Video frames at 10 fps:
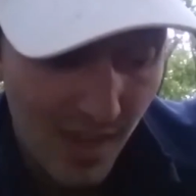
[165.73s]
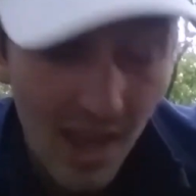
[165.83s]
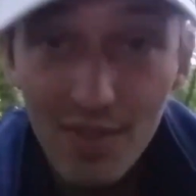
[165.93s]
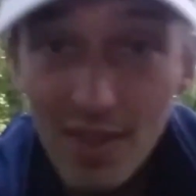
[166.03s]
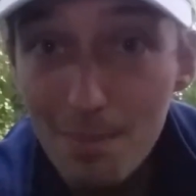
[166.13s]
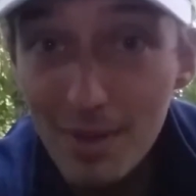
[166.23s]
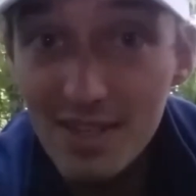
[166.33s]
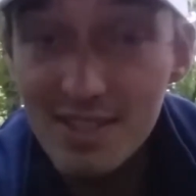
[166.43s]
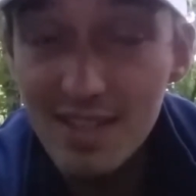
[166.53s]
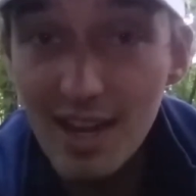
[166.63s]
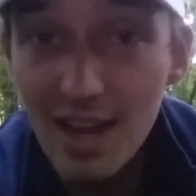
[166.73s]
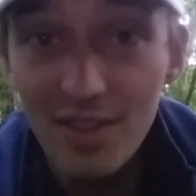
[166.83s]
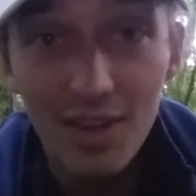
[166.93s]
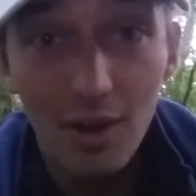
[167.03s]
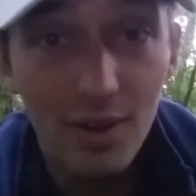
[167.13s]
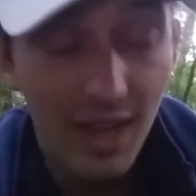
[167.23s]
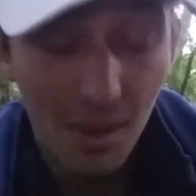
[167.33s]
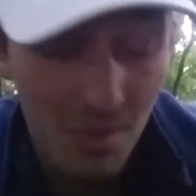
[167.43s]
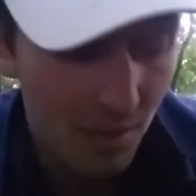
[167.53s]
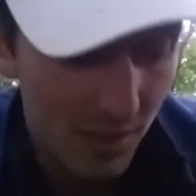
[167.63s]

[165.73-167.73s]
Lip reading: and that means that they only come out when